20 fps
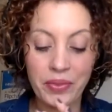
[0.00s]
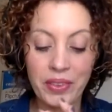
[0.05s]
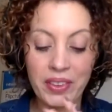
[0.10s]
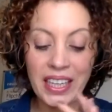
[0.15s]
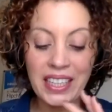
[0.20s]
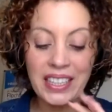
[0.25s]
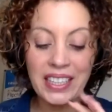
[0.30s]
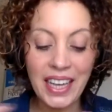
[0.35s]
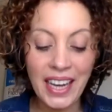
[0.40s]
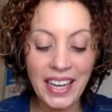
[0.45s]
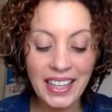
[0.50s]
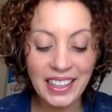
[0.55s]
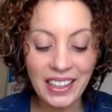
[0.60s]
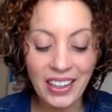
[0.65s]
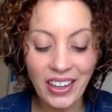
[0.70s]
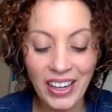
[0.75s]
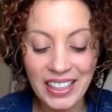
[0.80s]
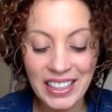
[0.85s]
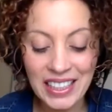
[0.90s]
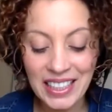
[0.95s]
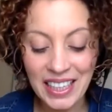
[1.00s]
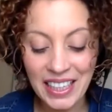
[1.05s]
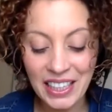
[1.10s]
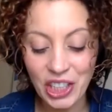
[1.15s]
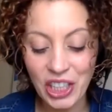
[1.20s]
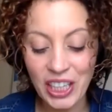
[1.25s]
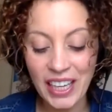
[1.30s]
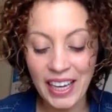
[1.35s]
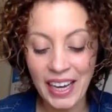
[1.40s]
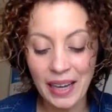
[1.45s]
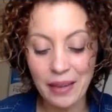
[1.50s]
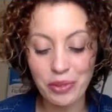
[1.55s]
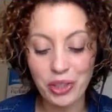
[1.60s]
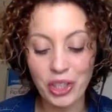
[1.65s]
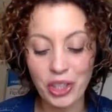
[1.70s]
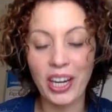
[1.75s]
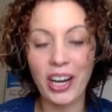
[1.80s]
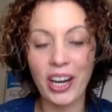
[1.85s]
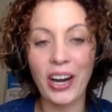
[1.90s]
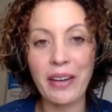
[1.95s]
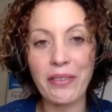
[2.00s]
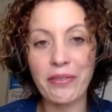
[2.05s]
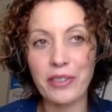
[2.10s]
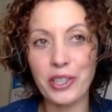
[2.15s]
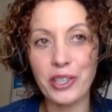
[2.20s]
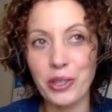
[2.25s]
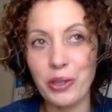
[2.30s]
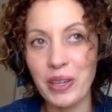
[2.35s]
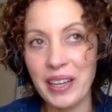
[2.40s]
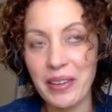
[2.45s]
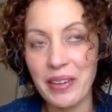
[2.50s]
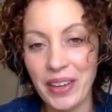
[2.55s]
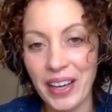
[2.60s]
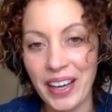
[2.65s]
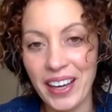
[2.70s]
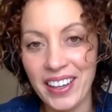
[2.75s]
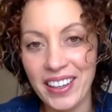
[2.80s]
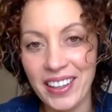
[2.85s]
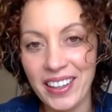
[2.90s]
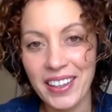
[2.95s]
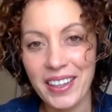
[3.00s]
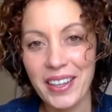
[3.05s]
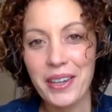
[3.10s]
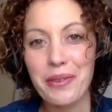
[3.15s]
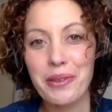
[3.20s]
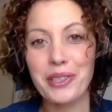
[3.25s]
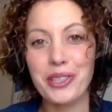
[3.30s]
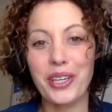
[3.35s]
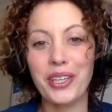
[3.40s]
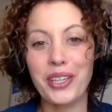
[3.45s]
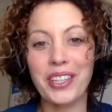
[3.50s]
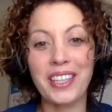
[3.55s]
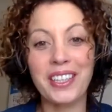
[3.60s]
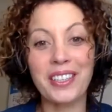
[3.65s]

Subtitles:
Their tagline is actually "Capture life as you live it," which I think is